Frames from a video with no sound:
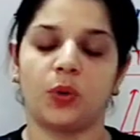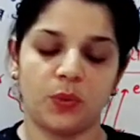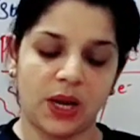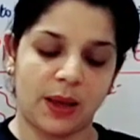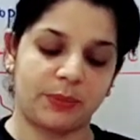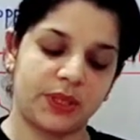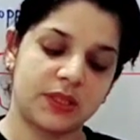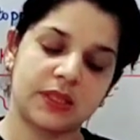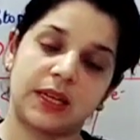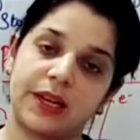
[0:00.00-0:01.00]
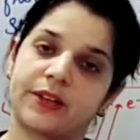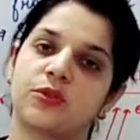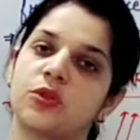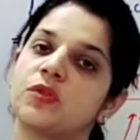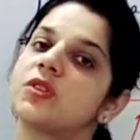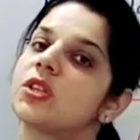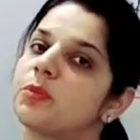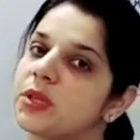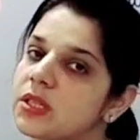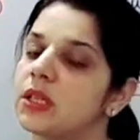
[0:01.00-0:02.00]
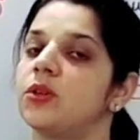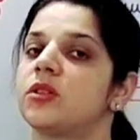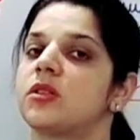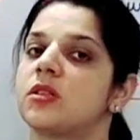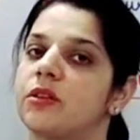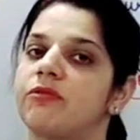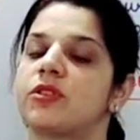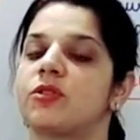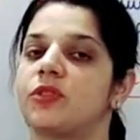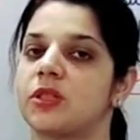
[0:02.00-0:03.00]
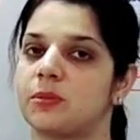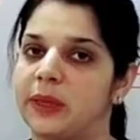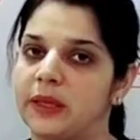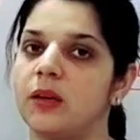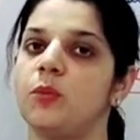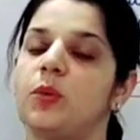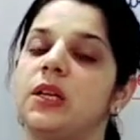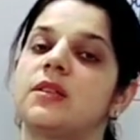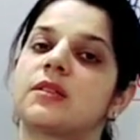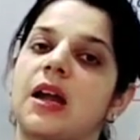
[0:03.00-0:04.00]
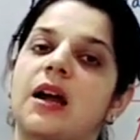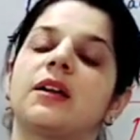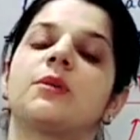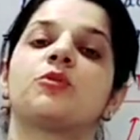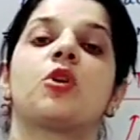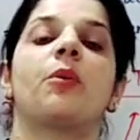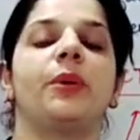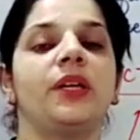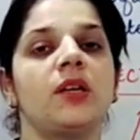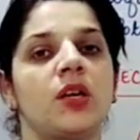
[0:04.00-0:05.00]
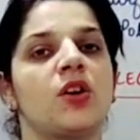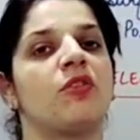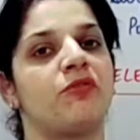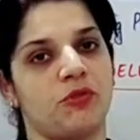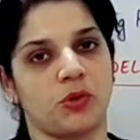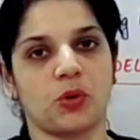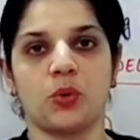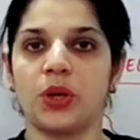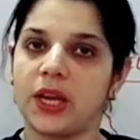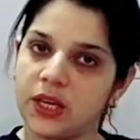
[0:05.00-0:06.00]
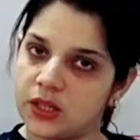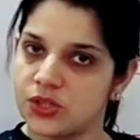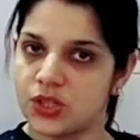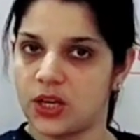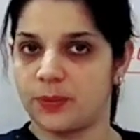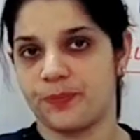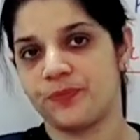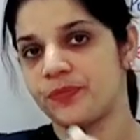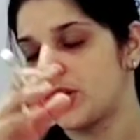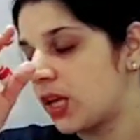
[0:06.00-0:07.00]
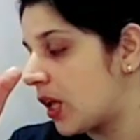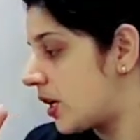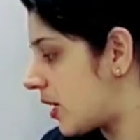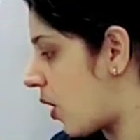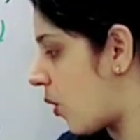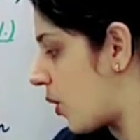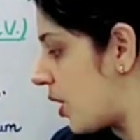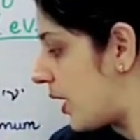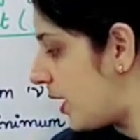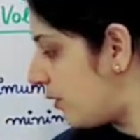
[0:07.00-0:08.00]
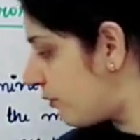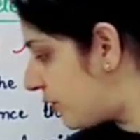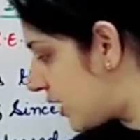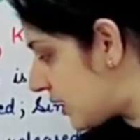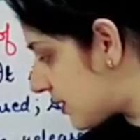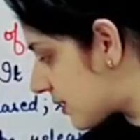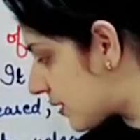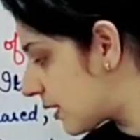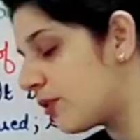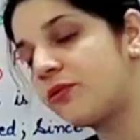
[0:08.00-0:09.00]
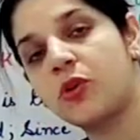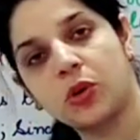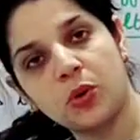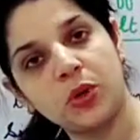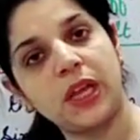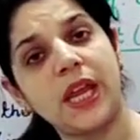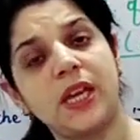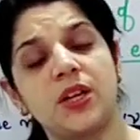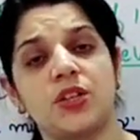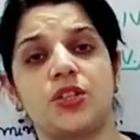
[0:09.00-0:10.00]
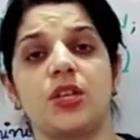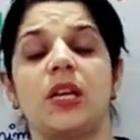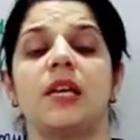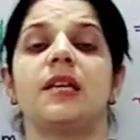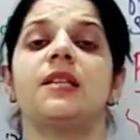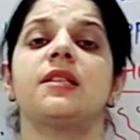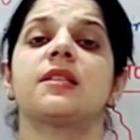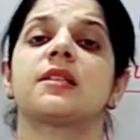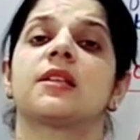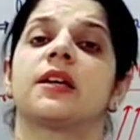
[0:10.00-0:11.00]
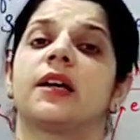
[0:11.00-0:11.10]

what will happen is electrons which are present on the surface of this metal will start absorbing photon energy. Now, if this photon energy is